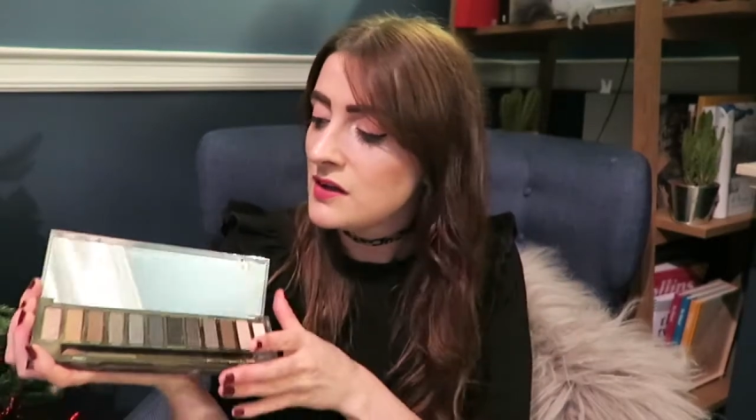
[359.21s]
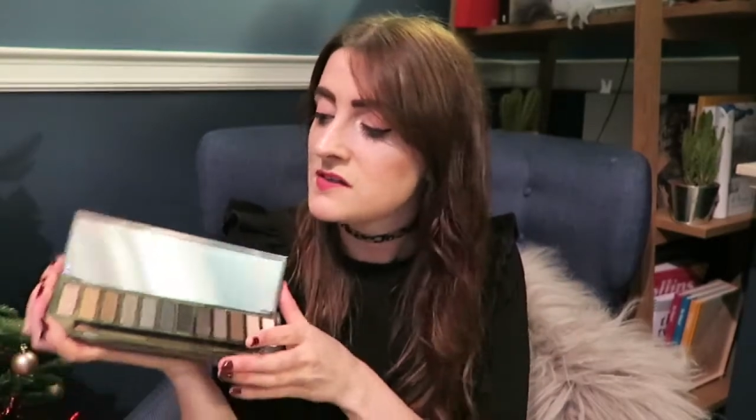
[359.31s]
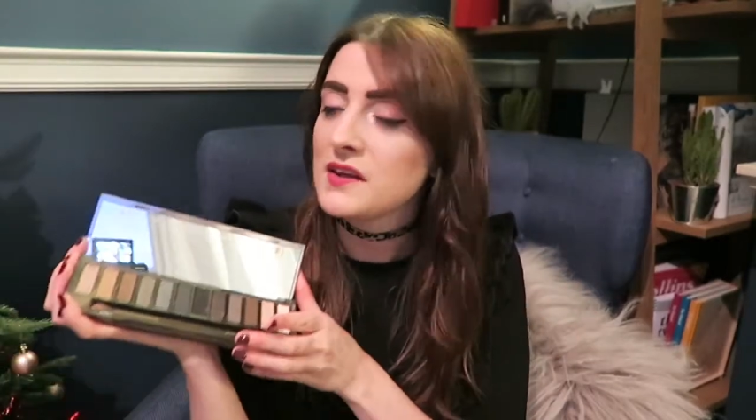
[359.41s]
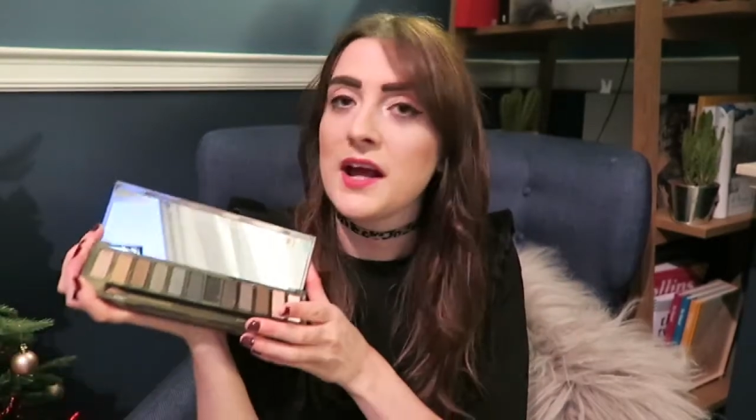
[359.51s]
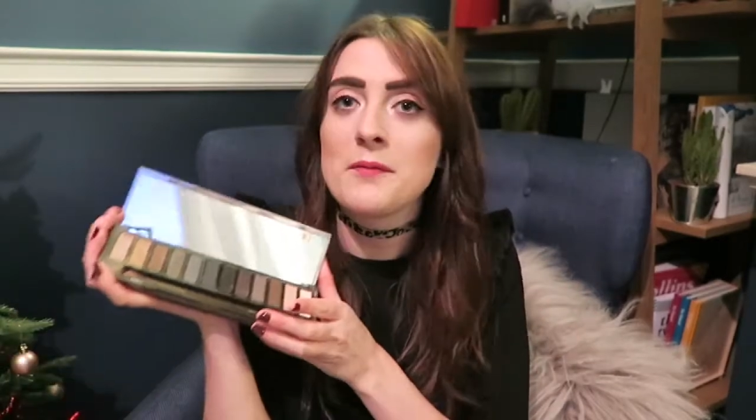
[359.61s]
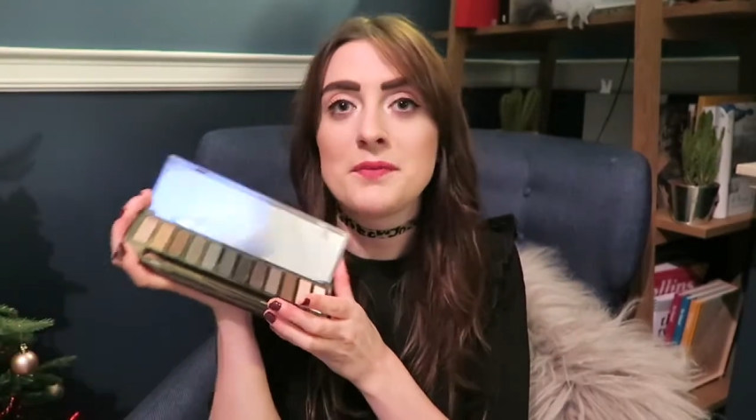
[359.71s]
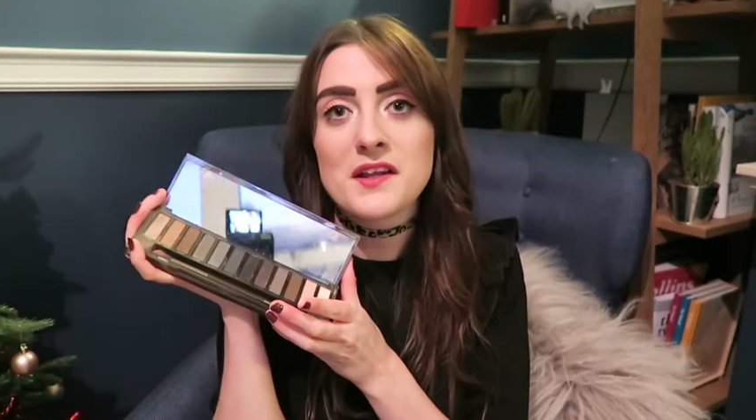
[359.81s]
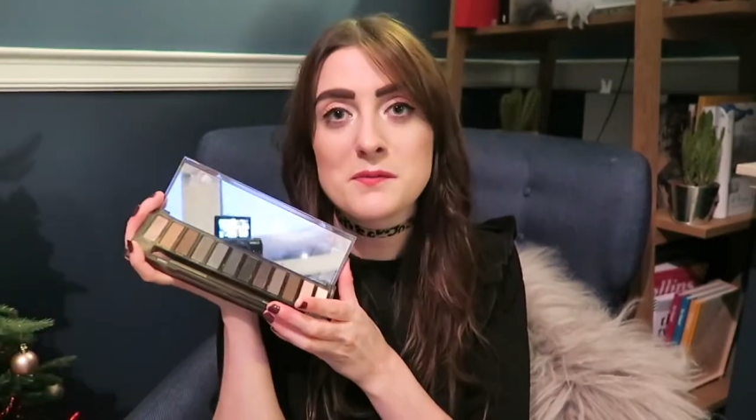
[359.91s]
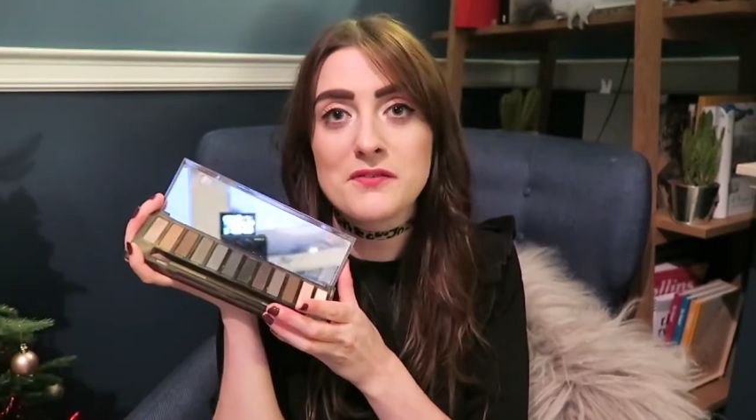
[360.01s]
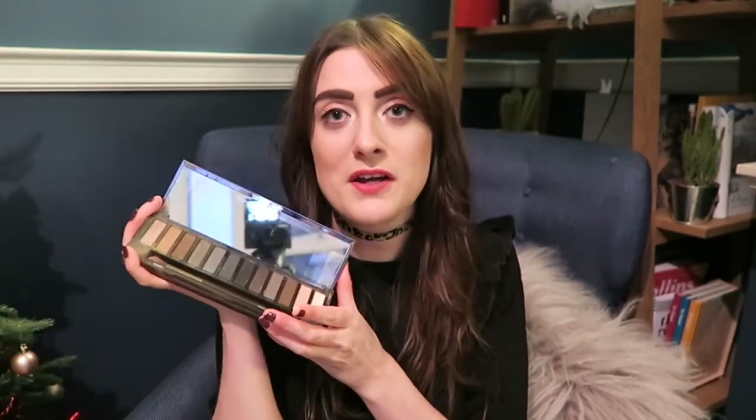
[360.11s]
So yeah,
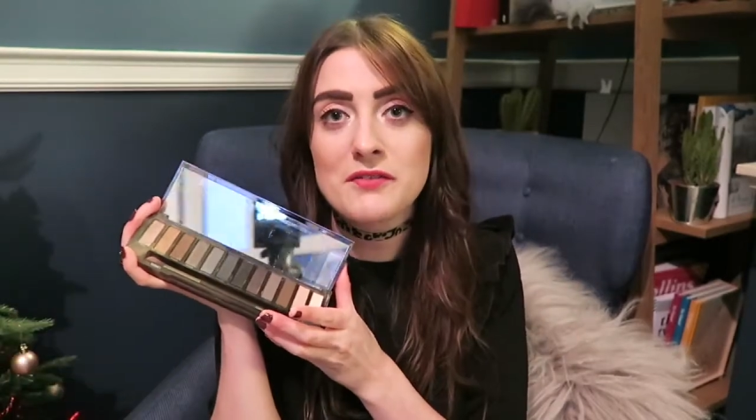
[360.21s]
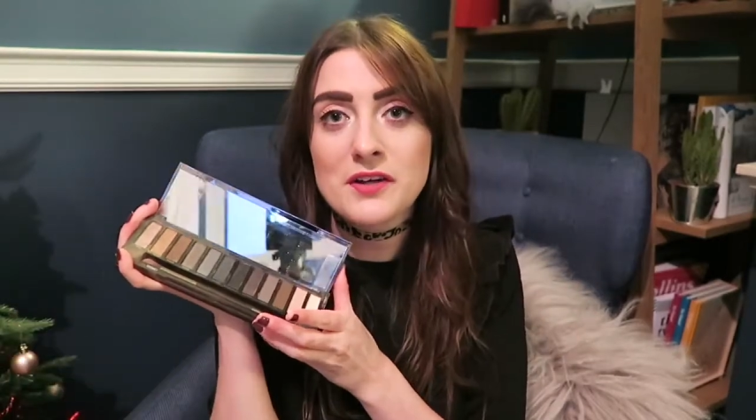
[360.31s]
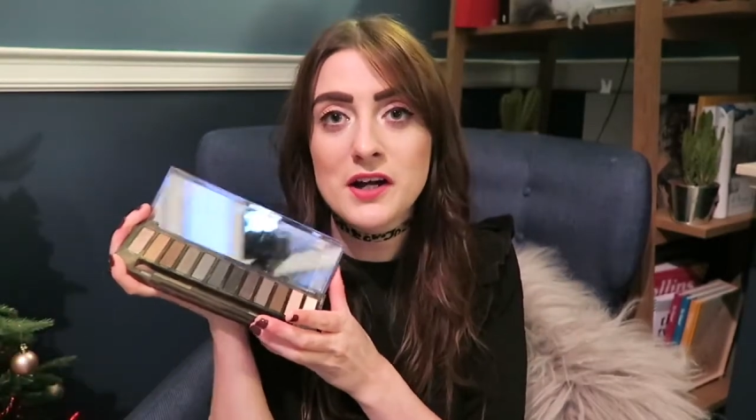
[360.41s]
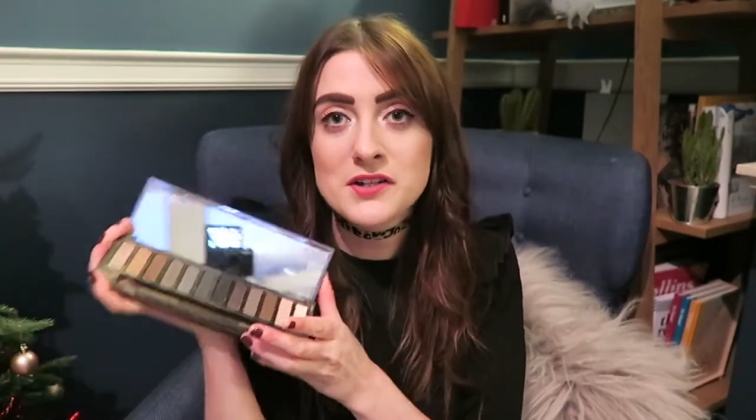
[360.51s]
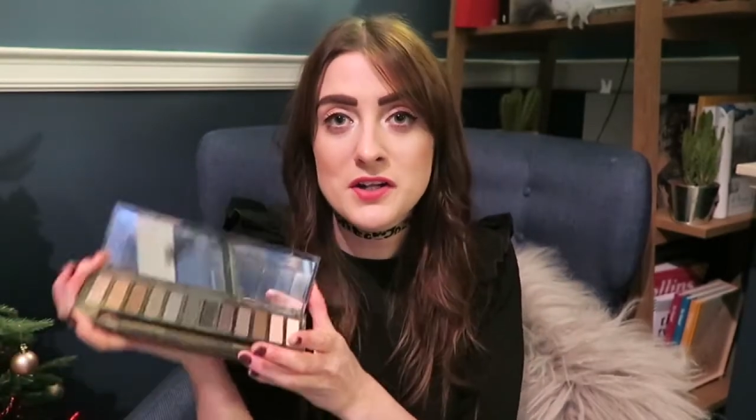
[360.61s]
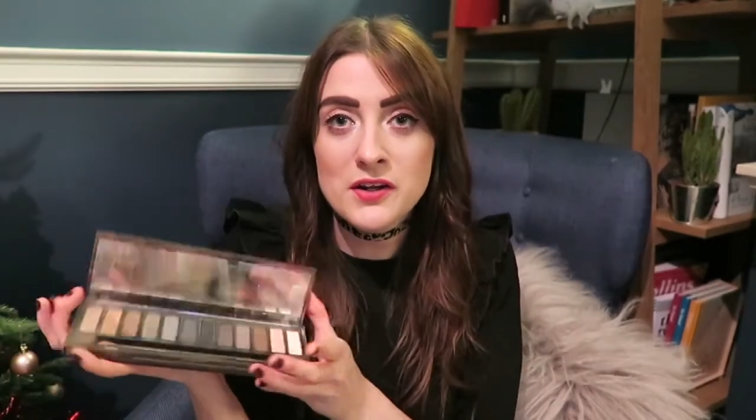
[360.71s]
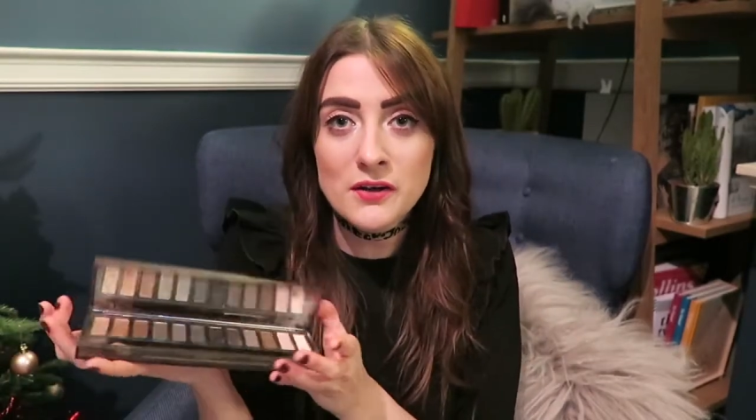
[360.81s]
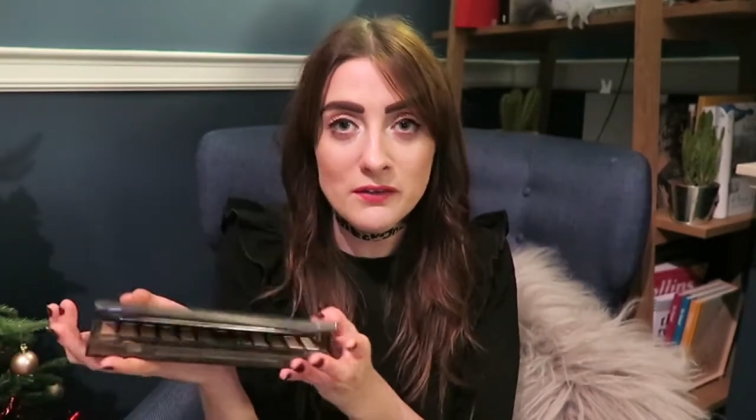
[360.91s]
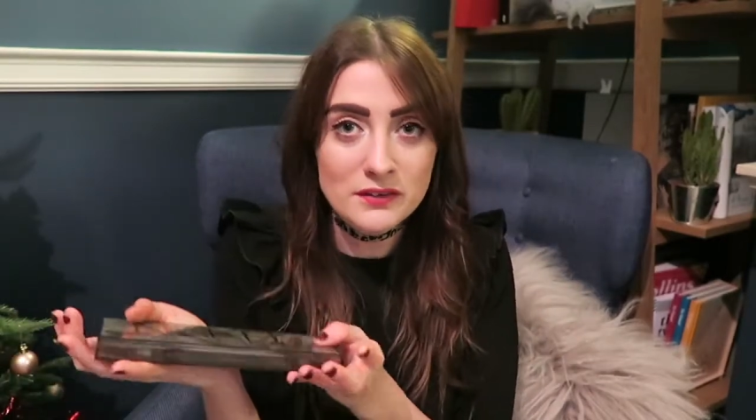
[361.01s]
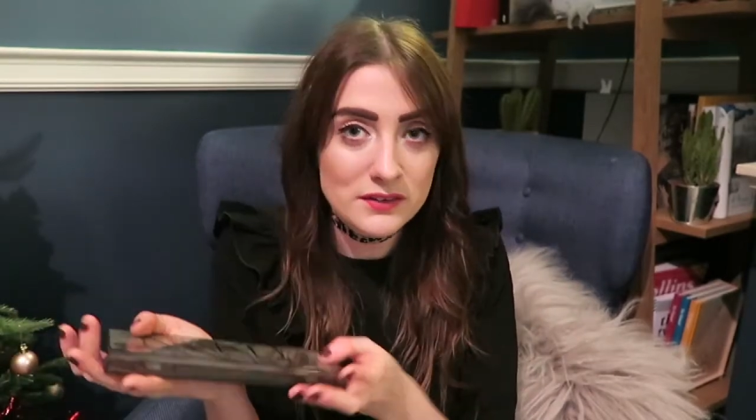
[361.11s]
that's my favourite eyeshadow.
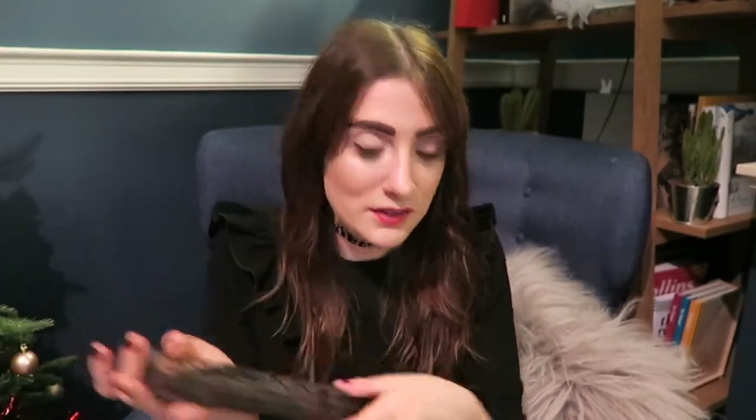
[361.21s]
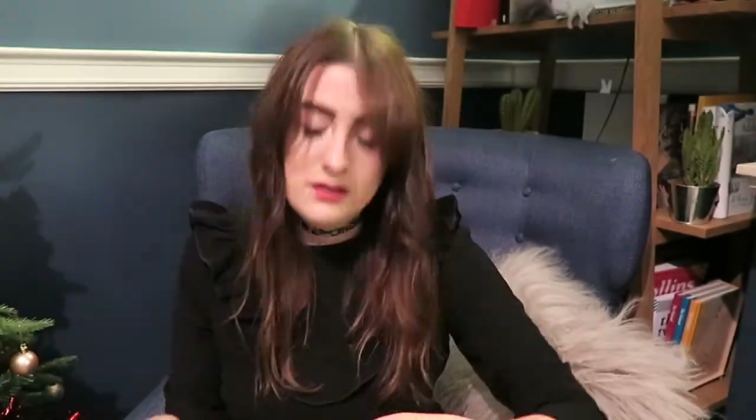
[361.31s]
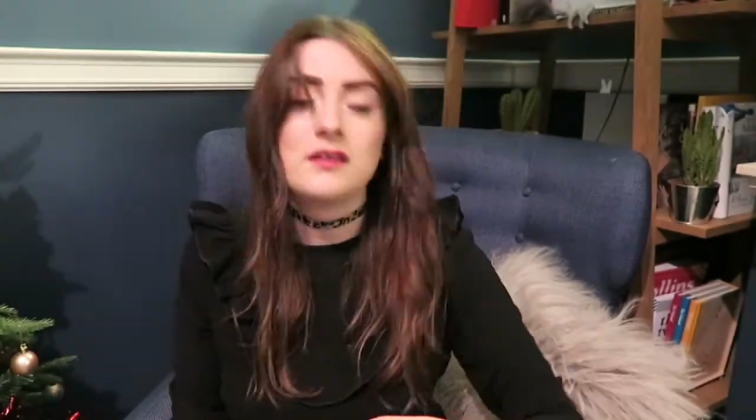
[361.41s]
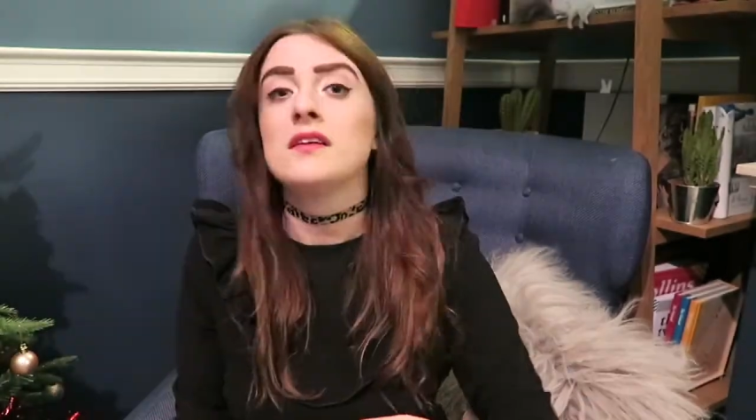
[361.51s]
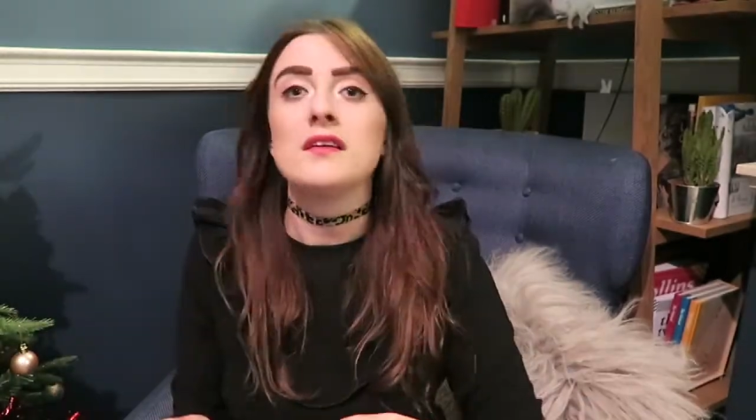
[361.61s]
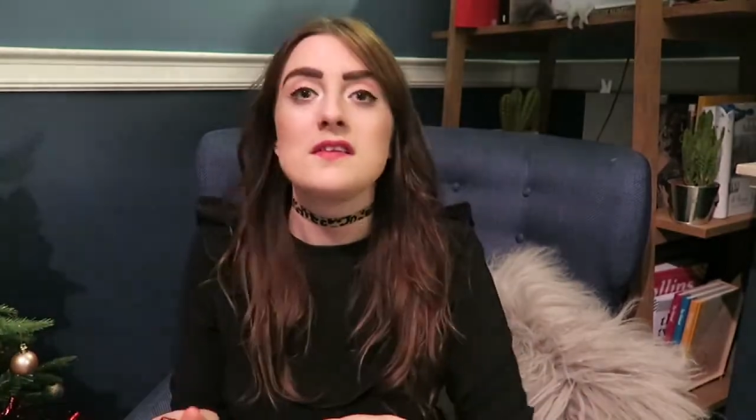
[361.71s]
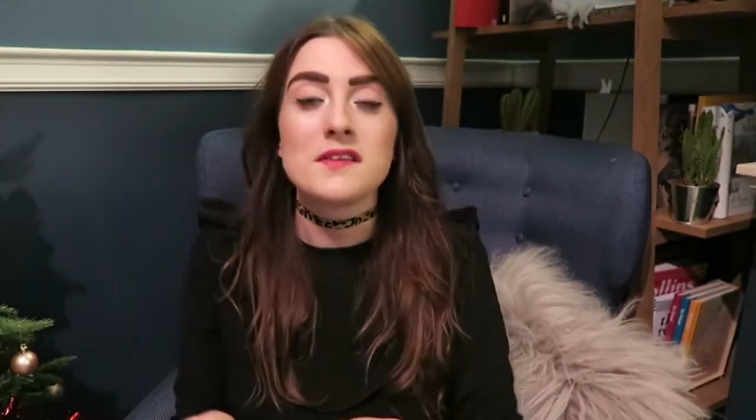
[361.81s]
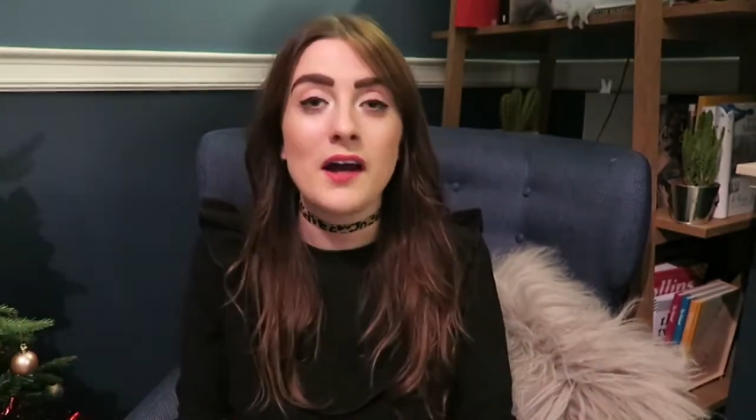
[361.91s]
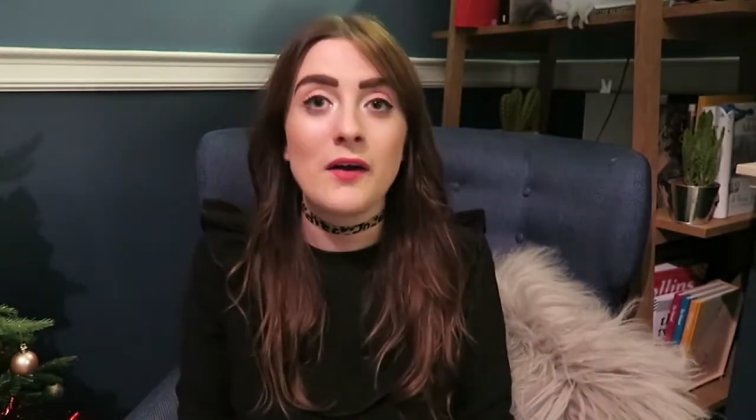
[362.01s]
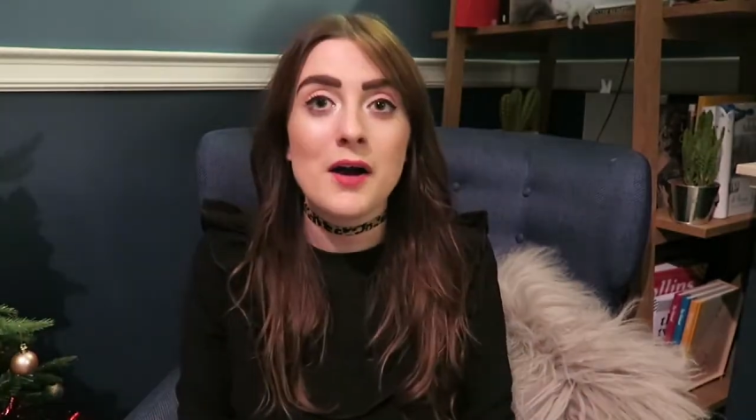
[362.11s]

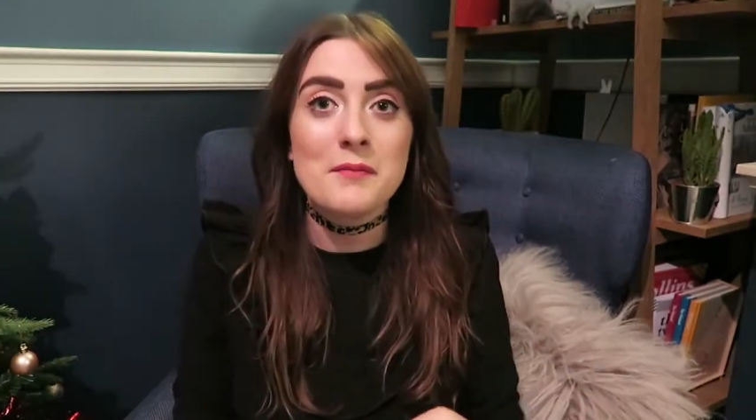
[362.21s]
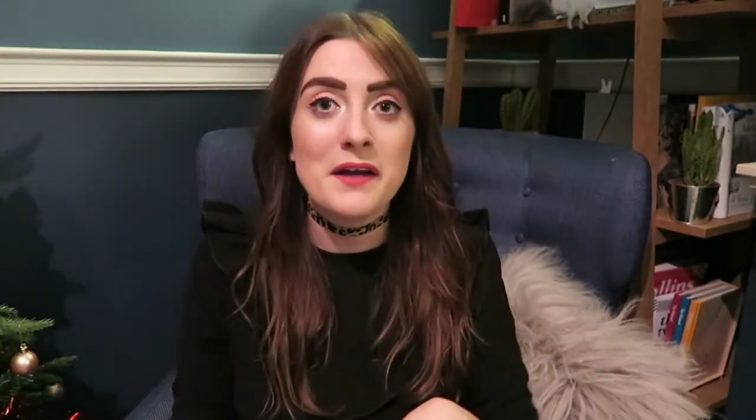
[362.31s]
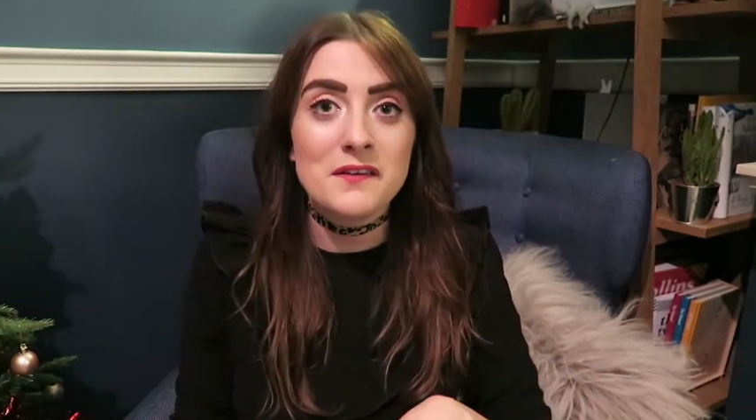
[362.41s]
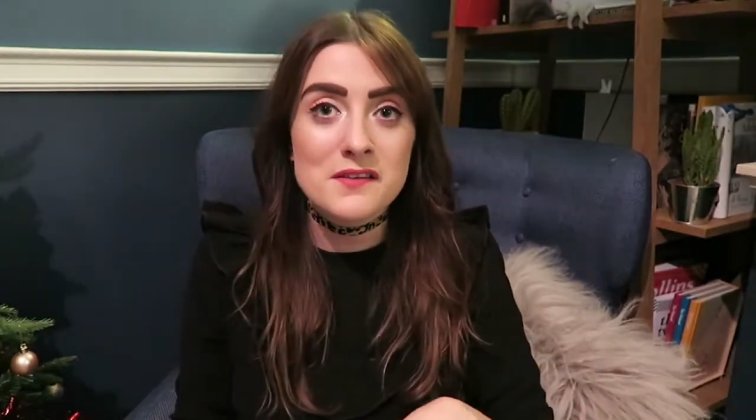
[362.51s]
So I made